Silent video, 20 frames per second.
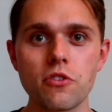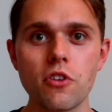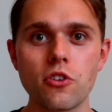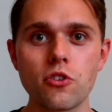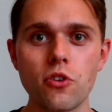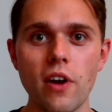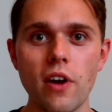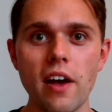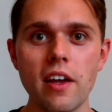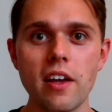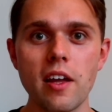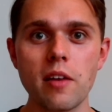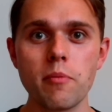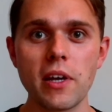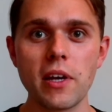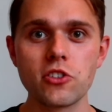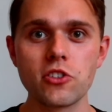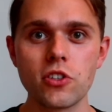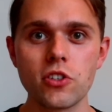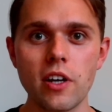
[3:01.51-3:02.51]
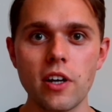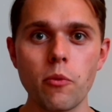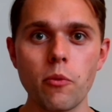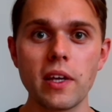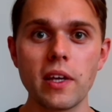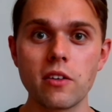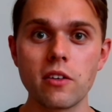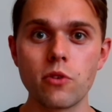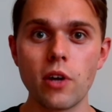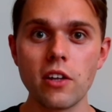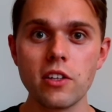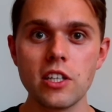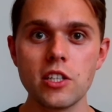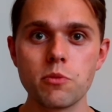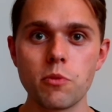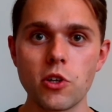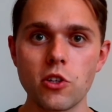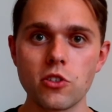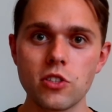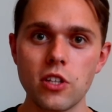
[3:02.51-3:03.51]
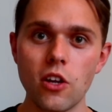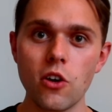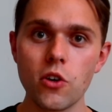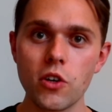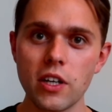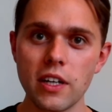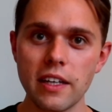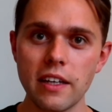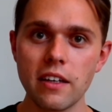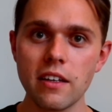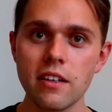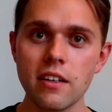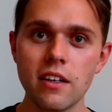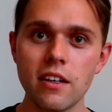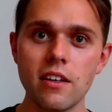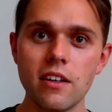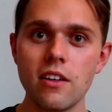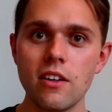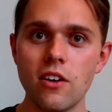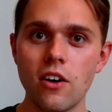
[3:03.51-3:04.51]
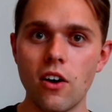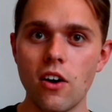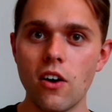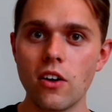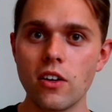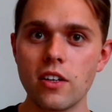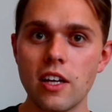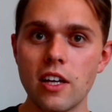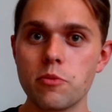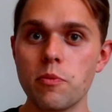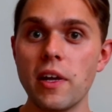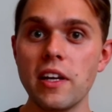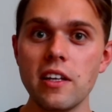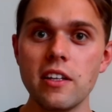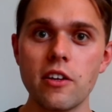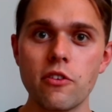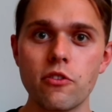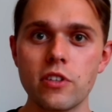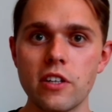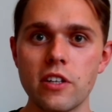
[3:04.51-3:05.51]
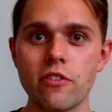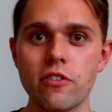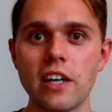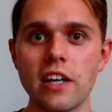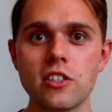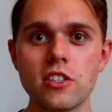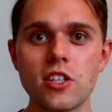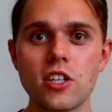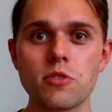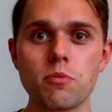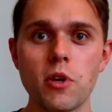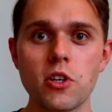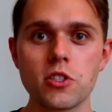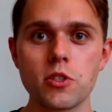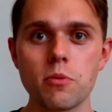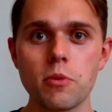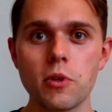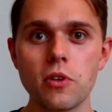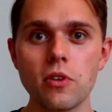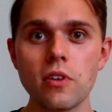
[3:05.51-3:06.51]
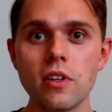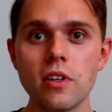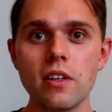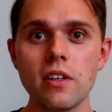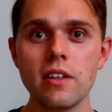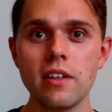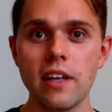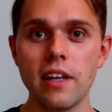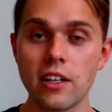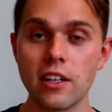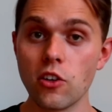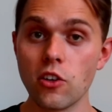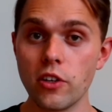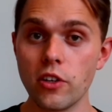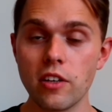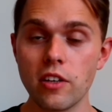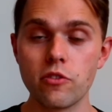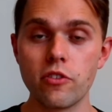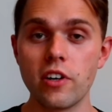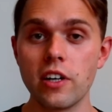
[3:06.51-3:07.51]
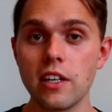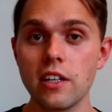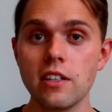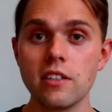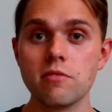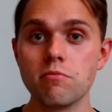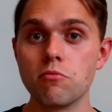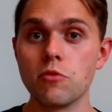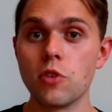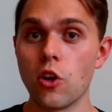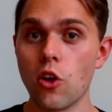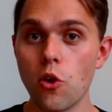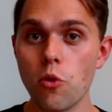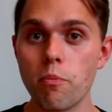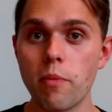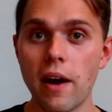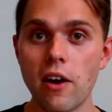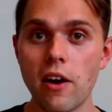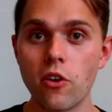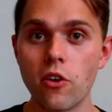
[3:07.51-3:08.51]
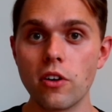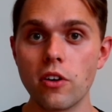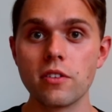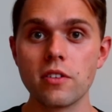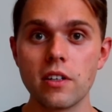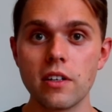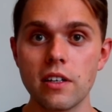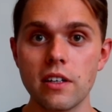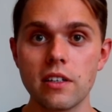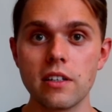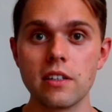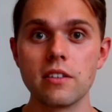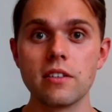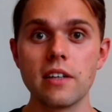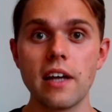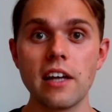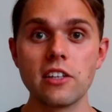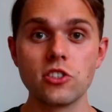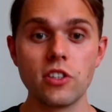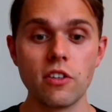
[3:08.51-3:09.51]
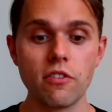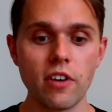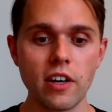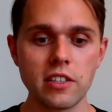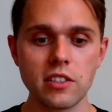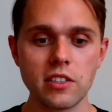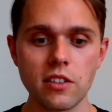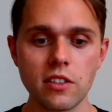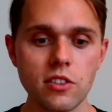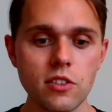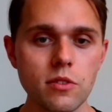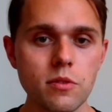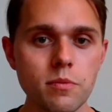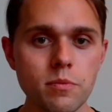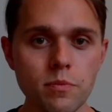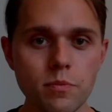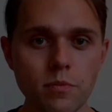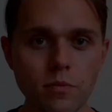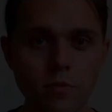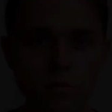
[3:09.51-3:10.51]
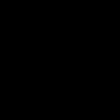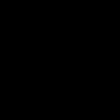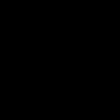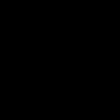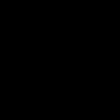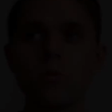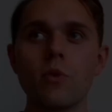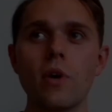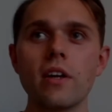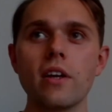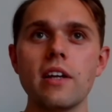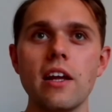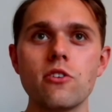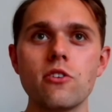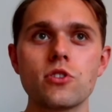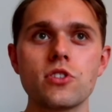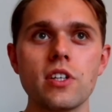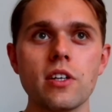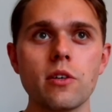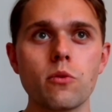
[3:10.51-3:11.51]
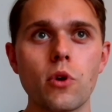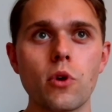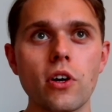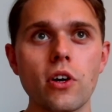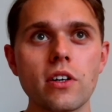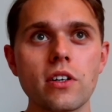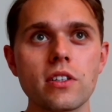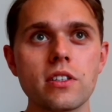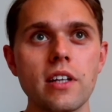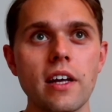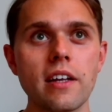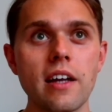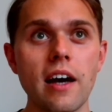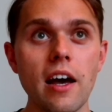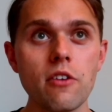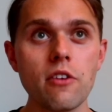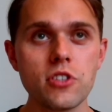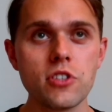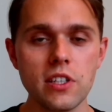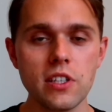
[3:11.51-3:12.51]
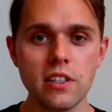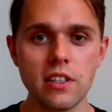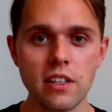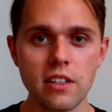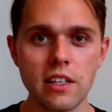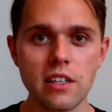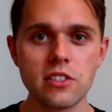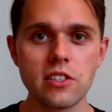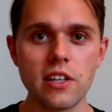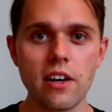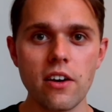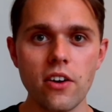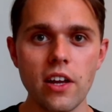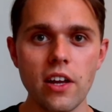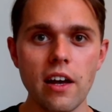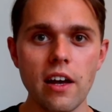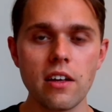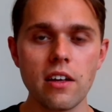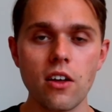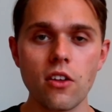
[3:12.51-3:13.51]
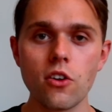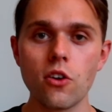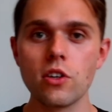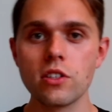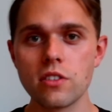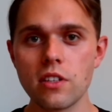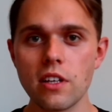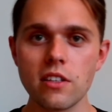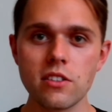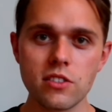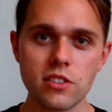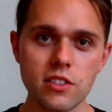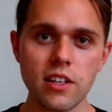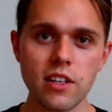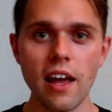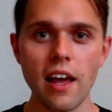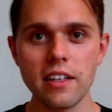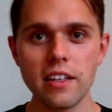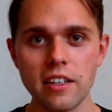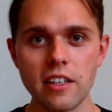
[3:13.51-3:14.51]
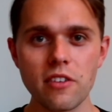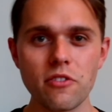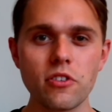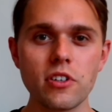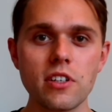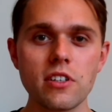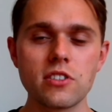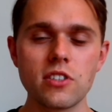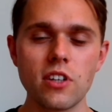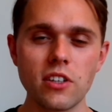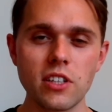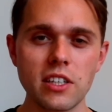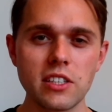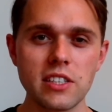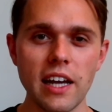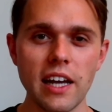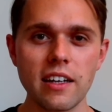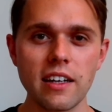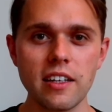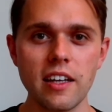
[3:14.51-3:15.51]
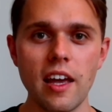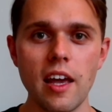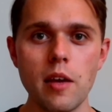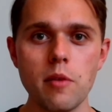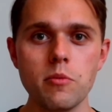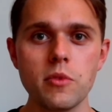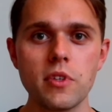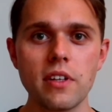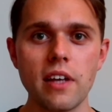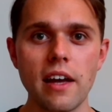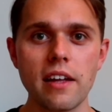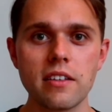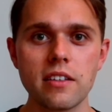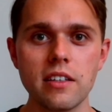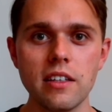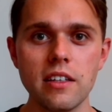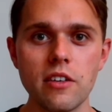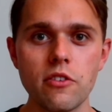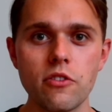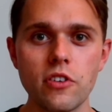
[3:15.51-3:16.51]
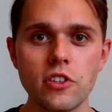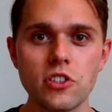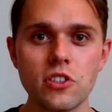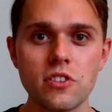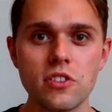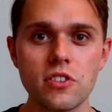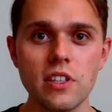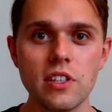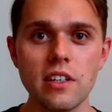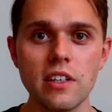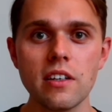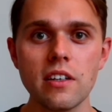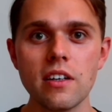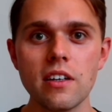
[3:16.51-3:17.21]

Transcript: try and make sure that we can run these models locally on as many different devices as possible, including very low power edge devices. I think one interesting work that I've seen in this area, although it's slightly different, it's not exactly aimed at the efficiency